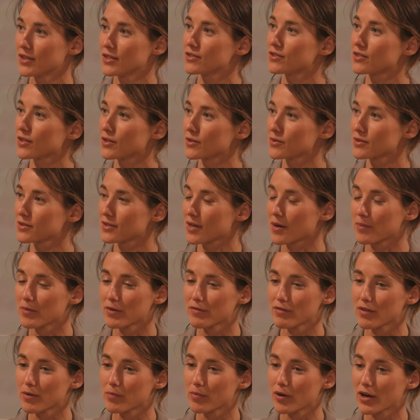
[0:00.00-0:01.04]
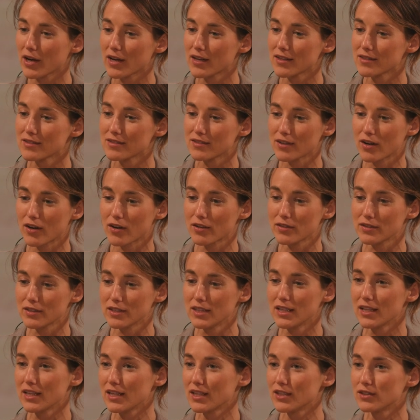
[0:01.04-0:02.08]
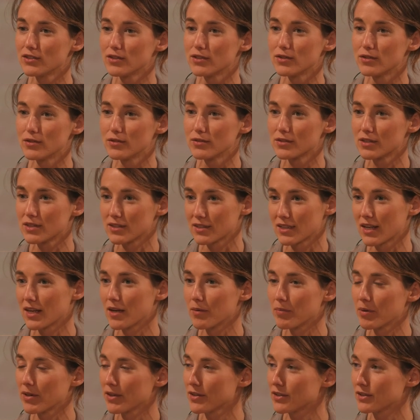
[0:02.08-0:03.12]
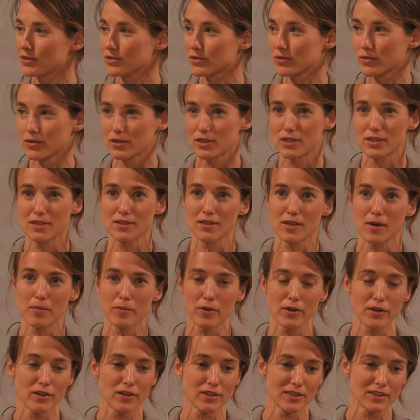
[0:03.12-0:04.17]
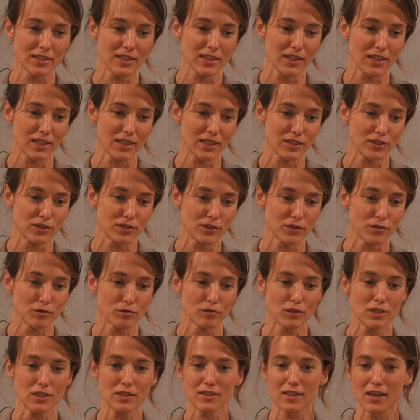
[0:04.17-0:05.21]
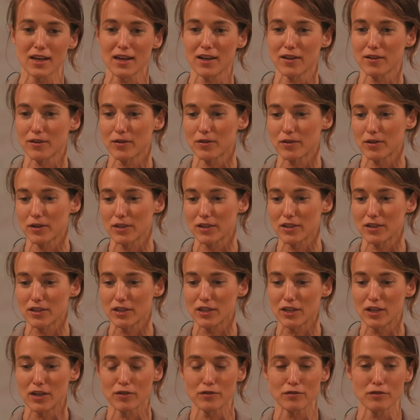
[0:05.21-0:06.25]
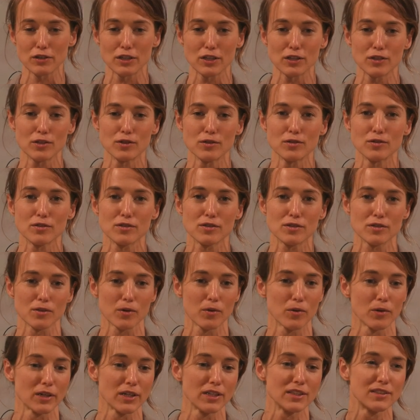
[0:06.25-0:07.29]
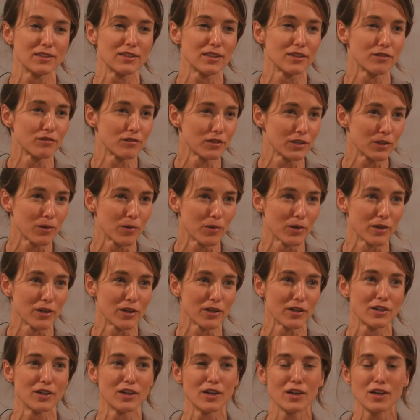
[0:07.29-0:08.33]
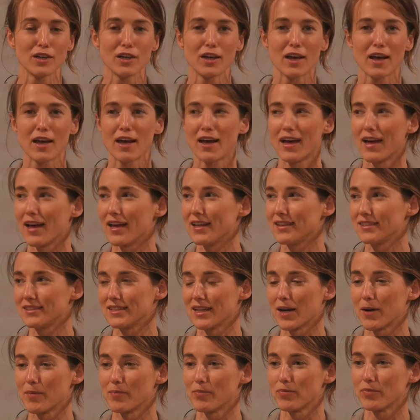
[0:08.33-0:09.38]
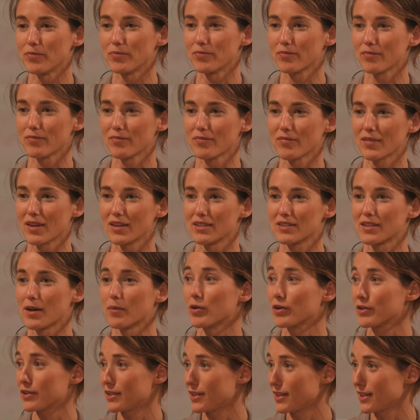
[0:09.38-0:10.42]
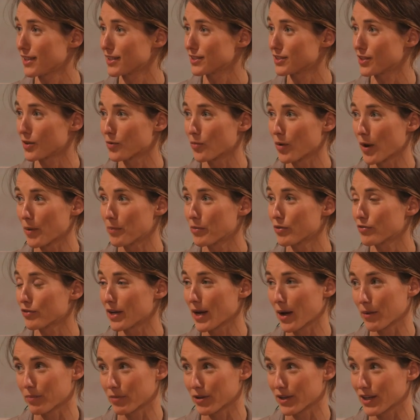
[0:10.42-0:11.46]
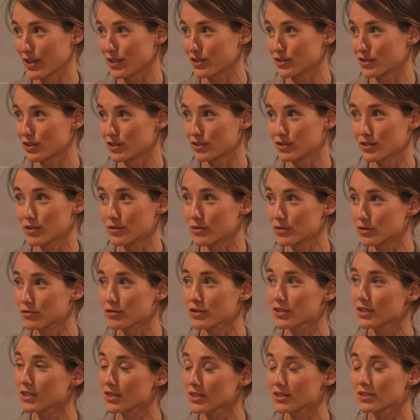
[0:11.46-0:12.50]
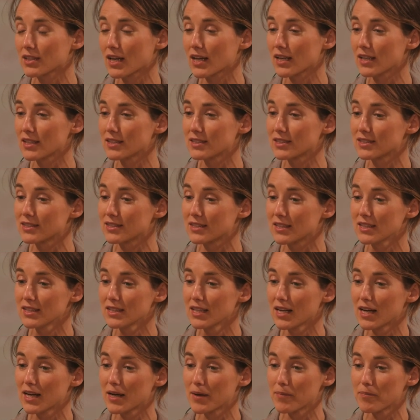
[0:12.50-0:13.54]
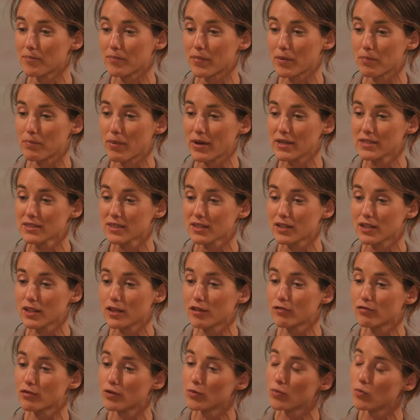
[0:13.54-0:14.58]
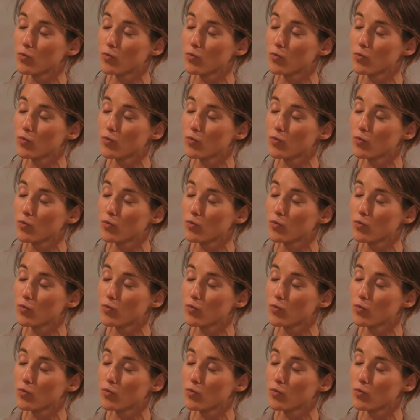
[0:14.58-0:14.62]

So some of the brands are leaning into sustainability stories, some are leaning into resale or, you know, reuse or instant reorder. And some are leaning into the Web3 application. So it's really exciting to see, but basically through